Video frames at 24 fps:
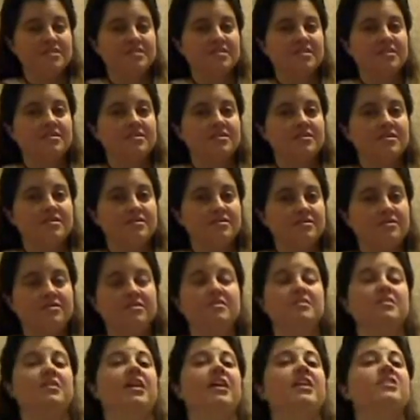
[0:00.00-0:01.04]
is considered
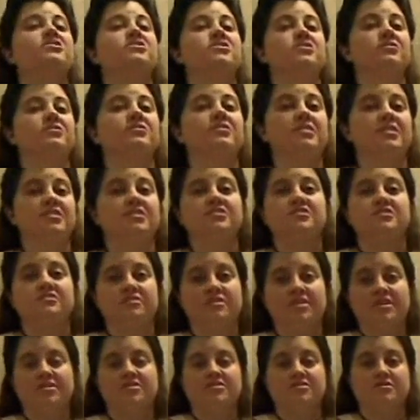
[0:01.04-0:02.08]
the national dish of
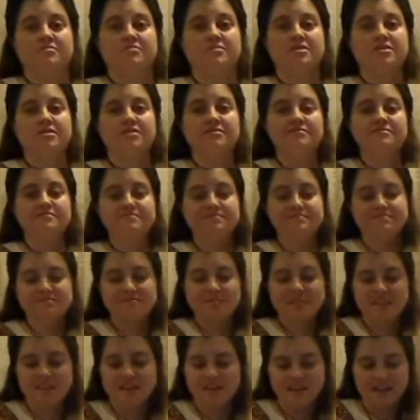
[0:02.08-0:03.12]
Egypt.
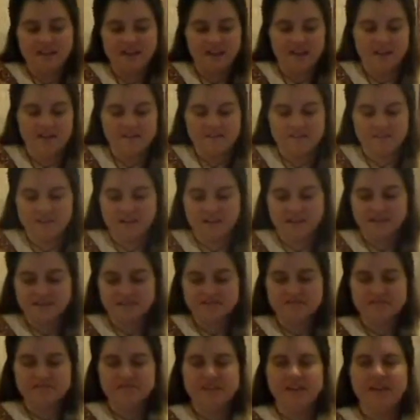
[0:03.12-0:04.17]
And
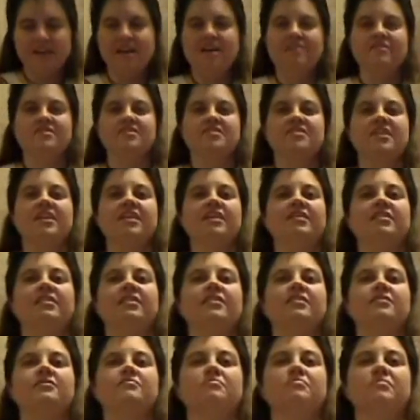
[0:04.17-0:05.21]
they have a saying
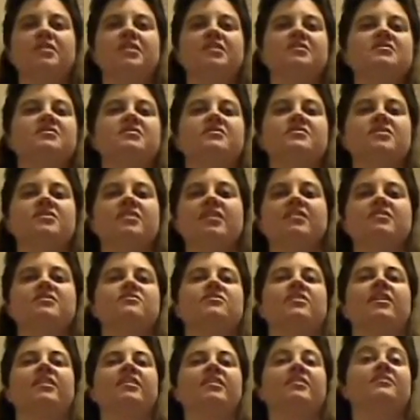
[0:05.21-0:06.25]
that beans have
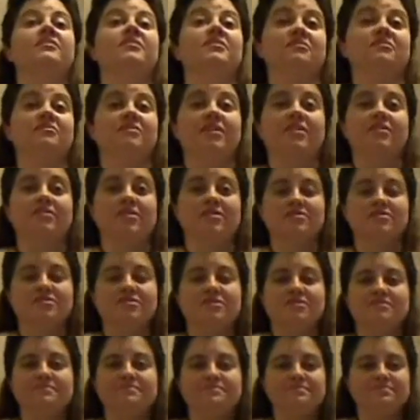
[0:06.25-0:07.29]
satisfied even the
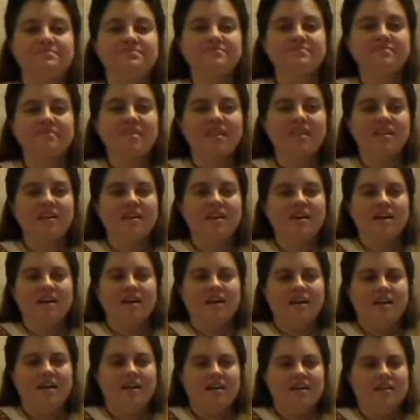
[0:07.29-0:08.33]
pharaohs.
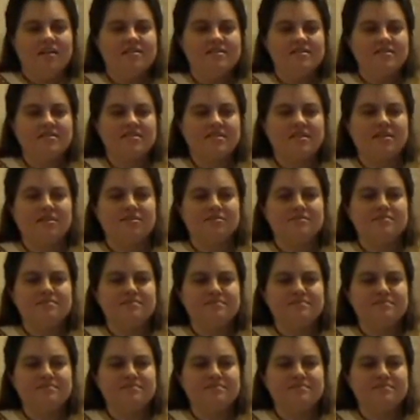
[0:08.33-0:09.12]
So,